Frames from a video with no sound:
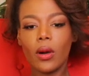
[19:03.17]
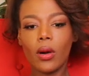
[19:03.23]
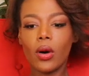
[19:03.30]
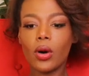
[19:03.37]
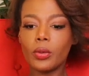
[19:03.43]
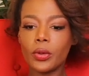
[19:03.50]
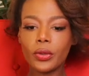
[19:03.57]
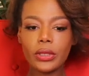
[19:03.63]

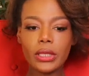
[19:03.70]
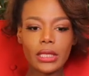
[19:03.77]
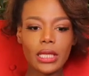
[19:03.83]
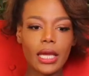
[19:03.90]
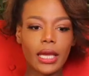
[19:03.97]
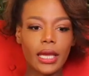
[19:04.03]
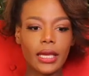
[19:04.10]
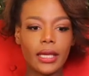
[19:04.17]
almost
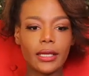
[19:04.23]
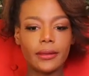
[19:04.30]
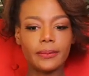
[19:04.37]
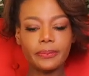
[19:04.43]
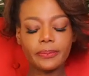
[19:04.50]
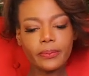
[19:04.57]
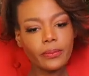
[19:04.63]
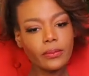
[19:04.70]
like
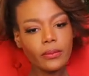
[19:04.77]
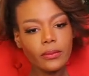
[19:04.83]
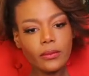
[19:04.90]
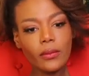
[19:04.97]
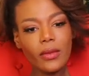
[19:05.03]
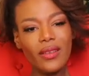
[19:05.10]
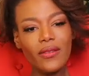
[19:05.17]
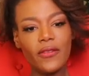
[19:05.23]

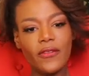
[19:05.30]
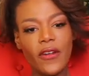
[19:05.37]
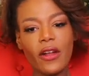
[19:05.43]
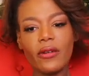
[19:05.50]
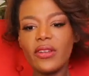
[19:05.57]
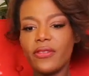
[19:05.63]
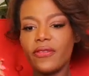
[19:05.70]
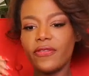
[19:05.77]

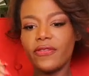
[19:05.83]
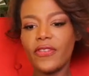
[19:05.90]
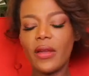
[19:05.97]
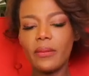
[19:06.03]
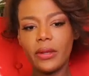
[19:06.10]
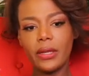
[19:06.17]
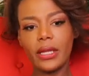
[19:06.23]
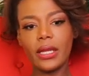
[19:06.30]
very
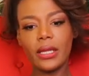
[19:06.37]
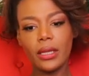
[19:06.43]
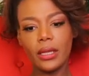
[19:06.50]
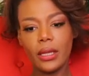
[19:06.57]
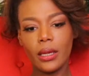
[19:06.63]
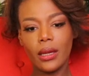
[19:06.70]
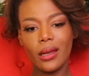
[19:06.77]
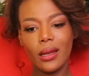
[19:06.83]
feminine,
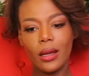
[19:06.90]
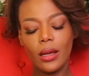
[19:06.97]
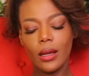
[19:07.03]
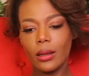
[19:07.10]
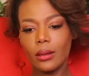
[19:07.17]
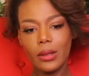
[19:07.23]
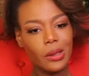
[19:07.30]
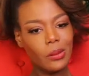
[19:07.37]

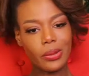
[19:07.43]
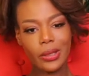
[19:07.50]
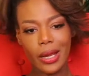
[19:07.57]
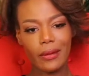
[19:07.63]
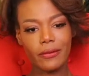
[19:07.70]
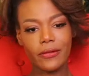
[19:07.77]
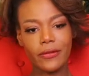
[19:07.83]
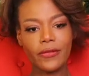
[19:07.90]
but
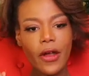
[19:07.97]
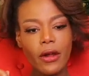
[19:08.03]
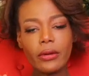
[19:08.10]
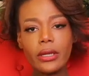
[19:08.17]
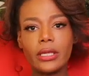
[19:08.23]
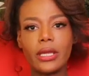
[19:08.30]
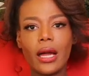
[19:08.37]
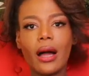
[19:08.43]

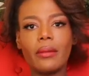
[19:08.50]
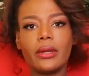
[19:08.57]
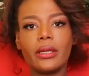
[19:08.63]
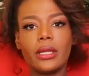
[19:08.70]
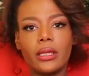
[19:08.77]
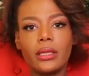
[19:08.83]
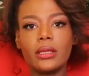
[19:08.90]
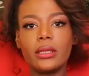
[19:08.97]
very
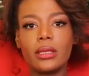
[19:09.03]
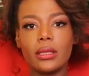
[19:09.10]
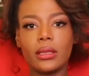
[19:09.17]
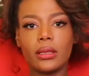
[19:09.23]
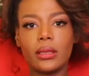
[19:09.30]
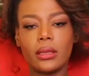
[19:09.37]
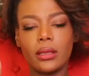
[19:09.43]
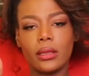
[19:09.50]
dominant.
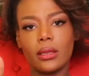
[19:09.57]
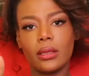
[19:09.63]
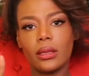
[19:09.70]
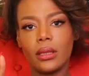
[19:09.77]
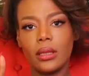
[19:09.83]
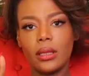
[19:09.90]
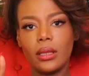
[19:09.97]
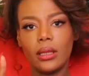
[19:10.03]

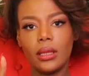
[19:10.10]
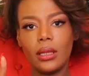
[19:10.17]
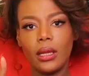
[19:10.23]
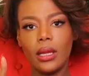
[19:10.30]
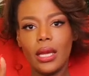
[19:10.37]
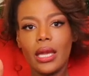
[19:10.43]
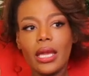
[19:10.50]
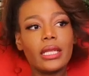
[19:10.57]

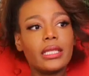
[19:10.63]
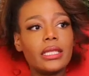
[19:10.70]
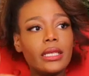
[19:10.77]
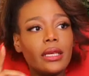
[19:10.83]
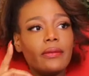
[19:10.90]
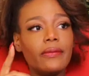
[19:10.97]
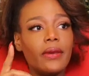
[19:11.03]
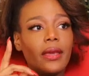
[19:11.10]
It's
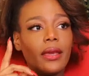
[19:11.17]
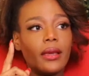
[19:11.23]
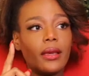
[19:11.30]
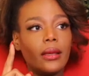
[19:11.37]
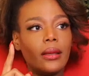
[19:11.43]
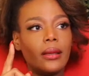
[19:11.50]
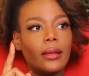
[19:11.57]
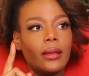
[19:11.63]
giving
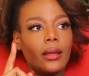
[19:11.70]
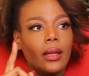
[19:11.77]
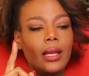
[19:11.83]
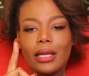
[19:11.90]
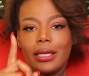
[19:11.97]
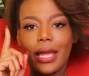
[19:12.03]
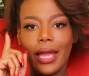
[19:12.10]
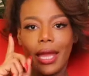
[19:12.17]

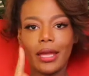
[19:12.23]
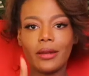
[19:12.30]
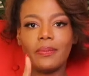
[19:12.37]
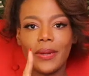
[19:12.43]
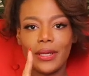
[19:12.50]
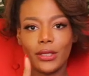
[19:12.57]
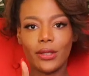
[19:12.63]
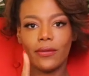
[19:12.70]
the
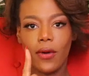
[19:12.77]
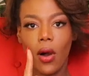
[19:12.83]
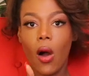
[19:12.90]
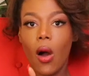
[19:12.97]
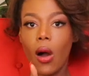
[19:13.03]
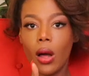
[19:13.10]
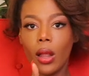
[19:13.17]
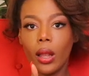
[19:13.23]
head bitch of
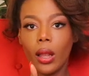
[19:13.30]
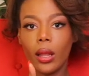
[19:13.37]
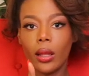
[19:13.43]
all.